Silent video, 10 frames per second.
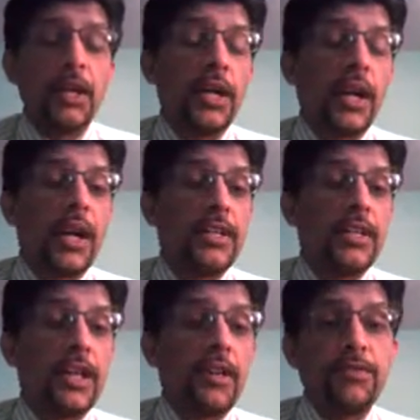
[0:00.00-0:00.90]
And
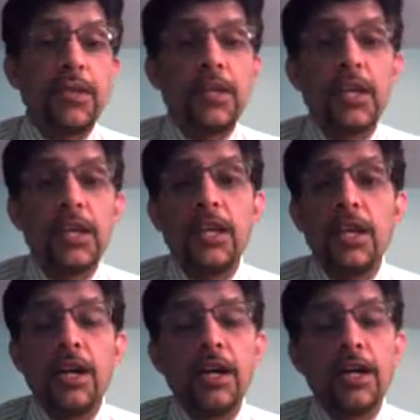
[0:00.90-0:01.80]
definitely
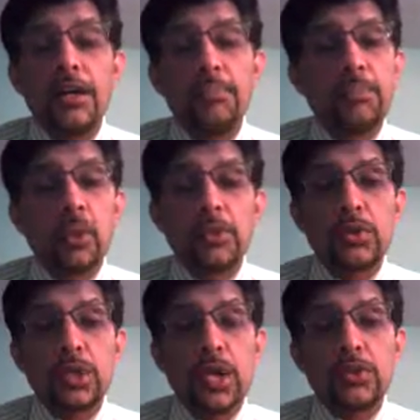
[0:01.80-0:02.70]
both
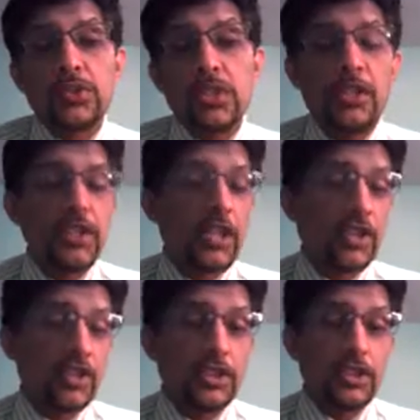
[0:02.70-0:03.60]
Azhar Ali and
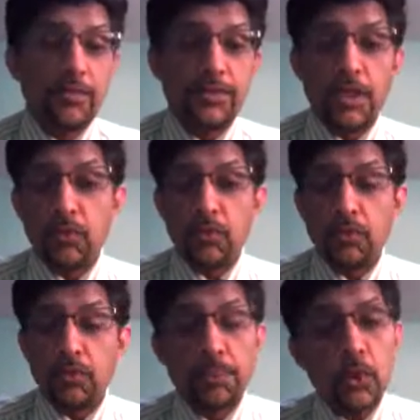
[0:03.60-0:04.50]
Arshad Shafiq were
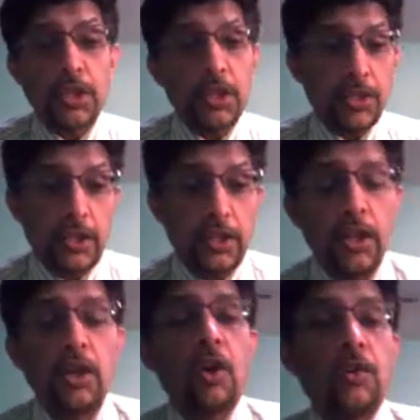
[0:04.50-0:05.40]
both guilty
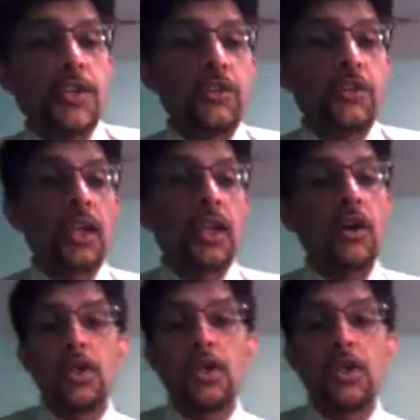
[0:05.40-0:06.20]
of that run out,